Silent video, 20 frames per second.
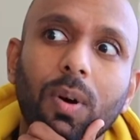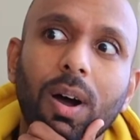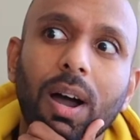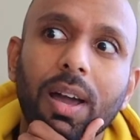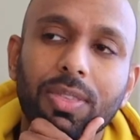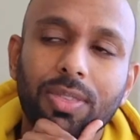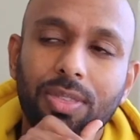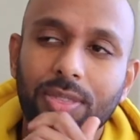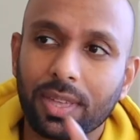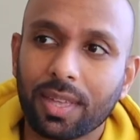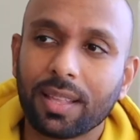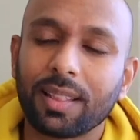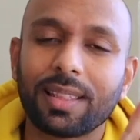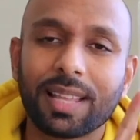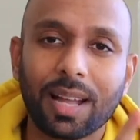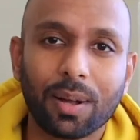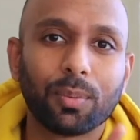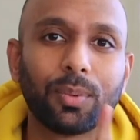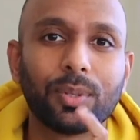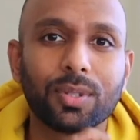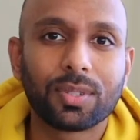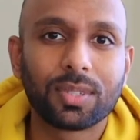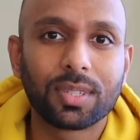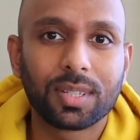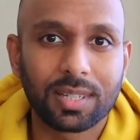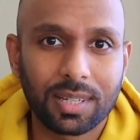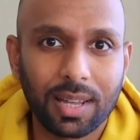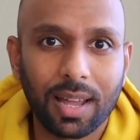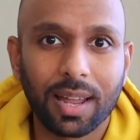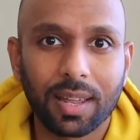I think that was
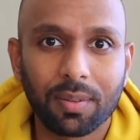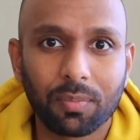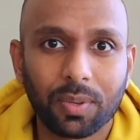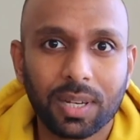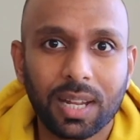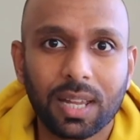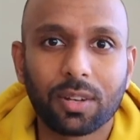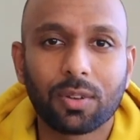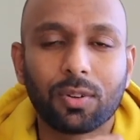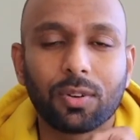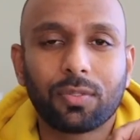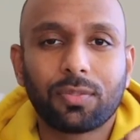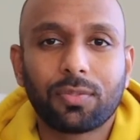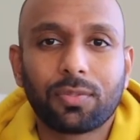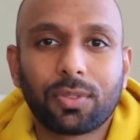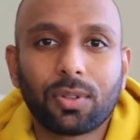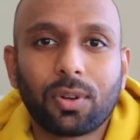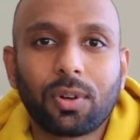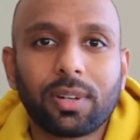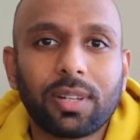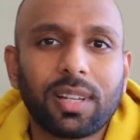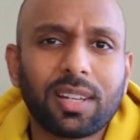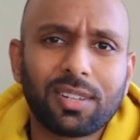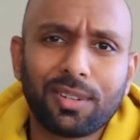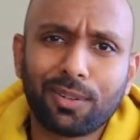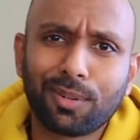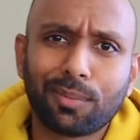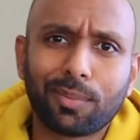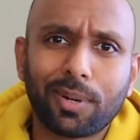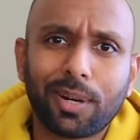the time when I thought that,
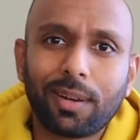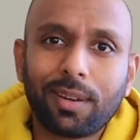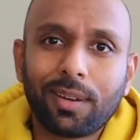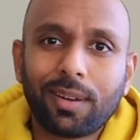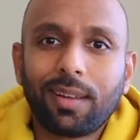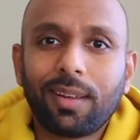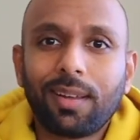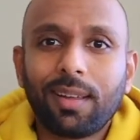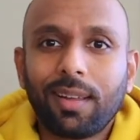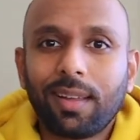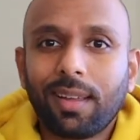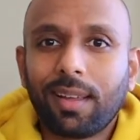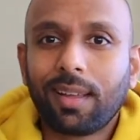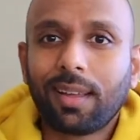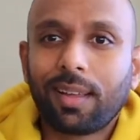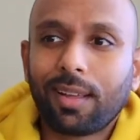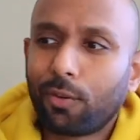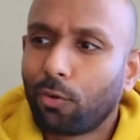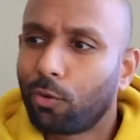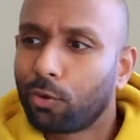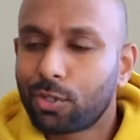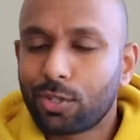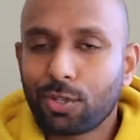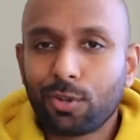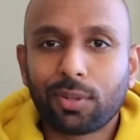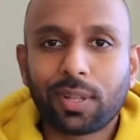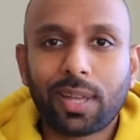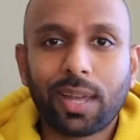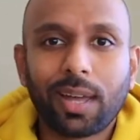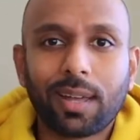you know what, kuch nahi
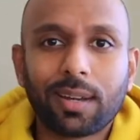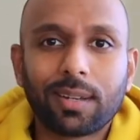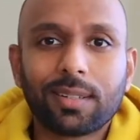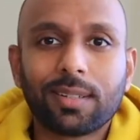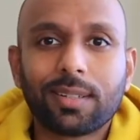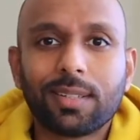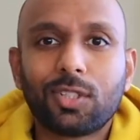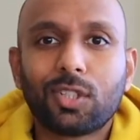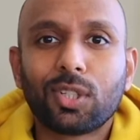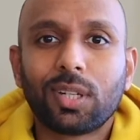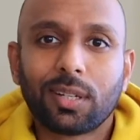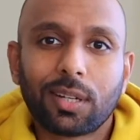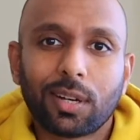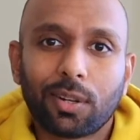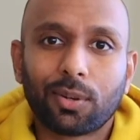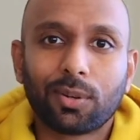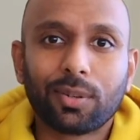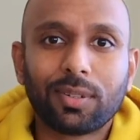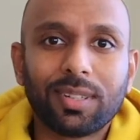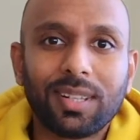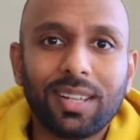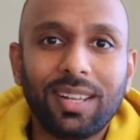hota yaar, chill karo.